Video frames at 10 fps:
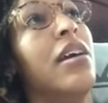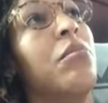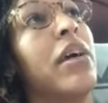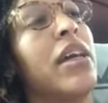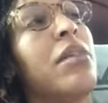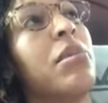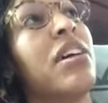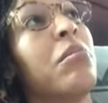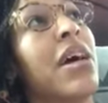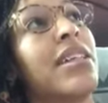but he
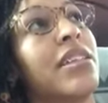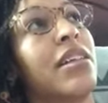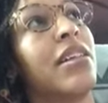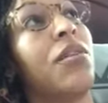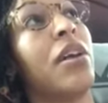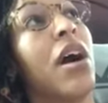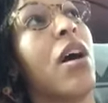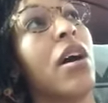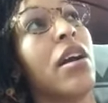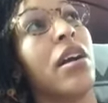put my son on the
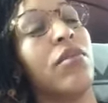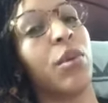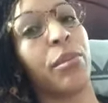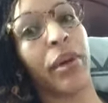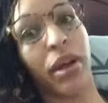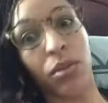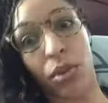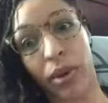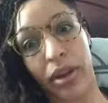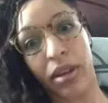heart of a prayer
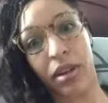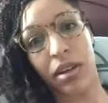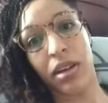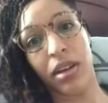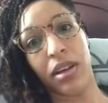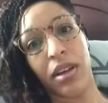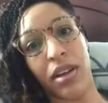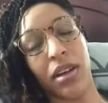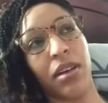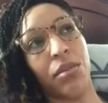warrior.
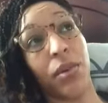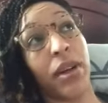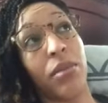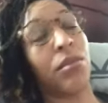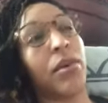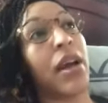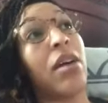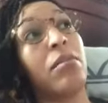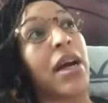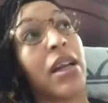With,
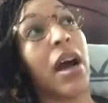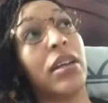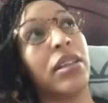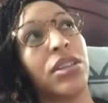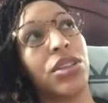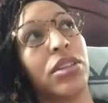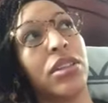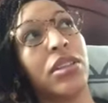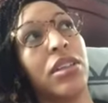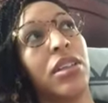without my knowledge,
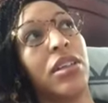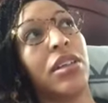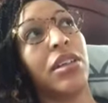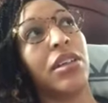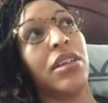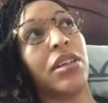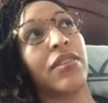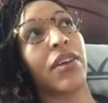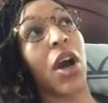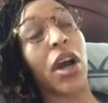
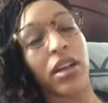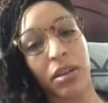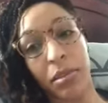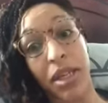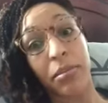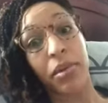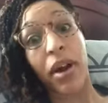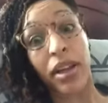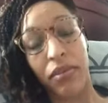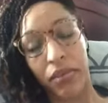for her to be
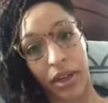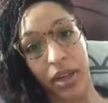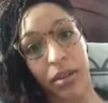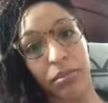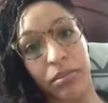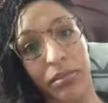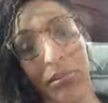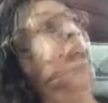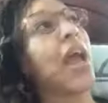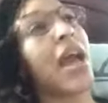praying for him.
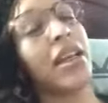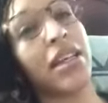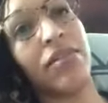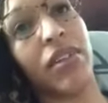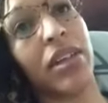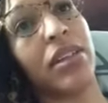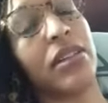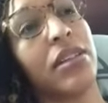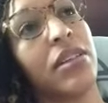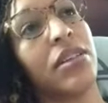But I hadn't
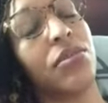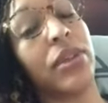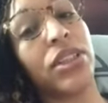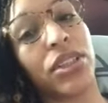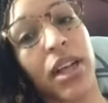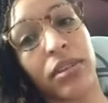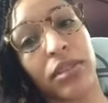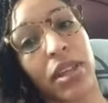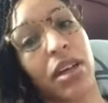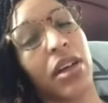even reached out
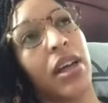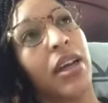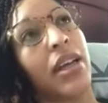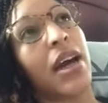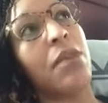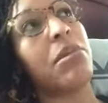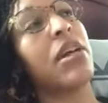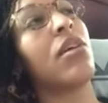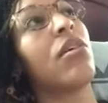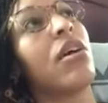to her, and God put it on her